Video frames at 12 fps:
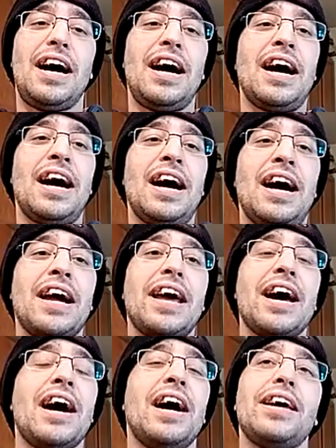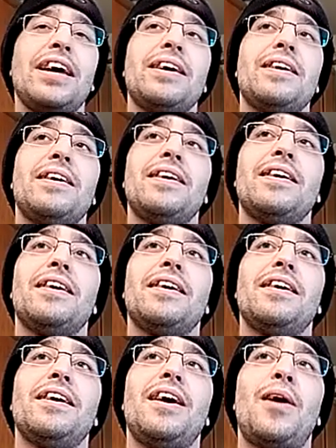I
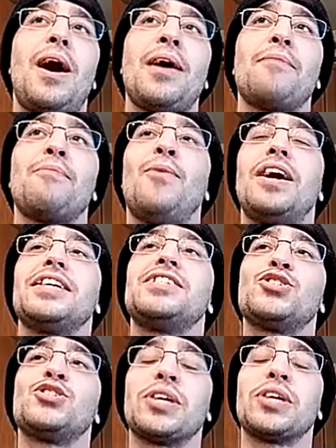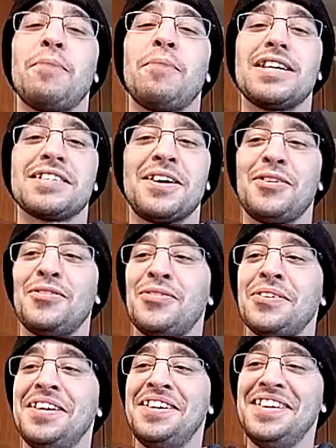wanted to treat myself
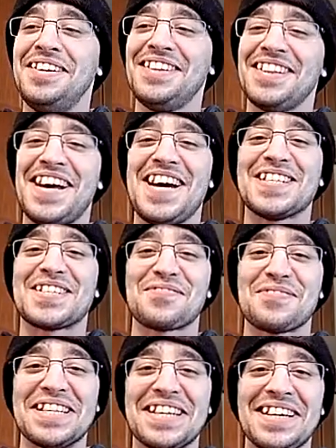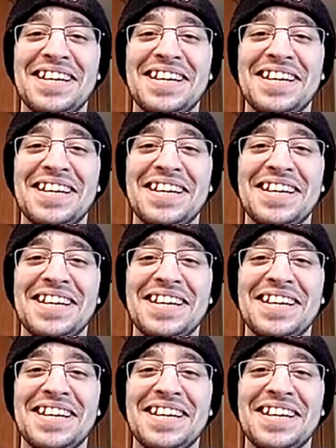last week.